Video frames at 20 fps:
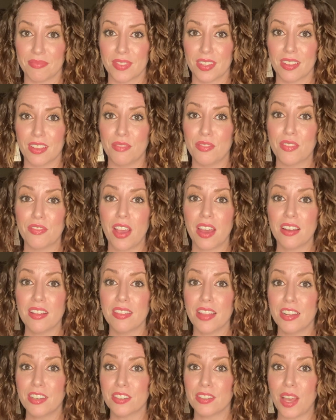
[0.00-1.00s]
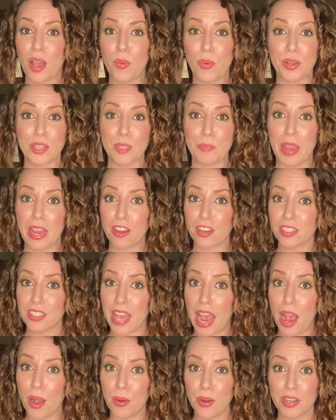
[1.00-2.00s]
If you've got a lender that works banker's
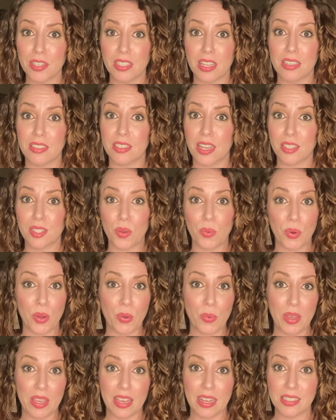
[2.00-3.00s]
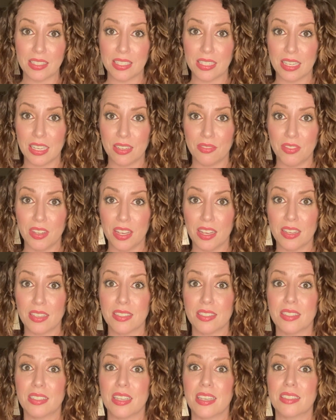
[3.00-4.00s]
hours and doesn't work weekends and
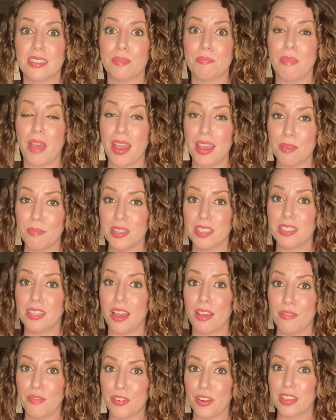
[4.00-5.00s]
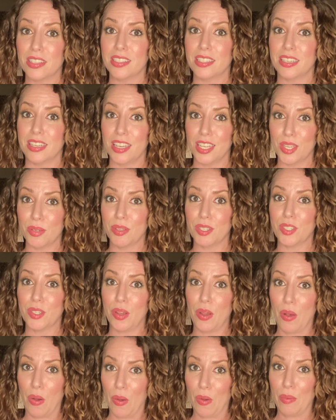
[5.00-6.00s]
evenings, it might be tough for us to get you into a
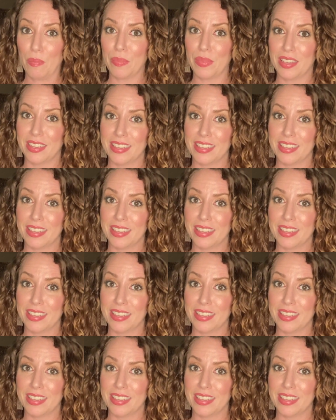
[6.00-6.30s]
home.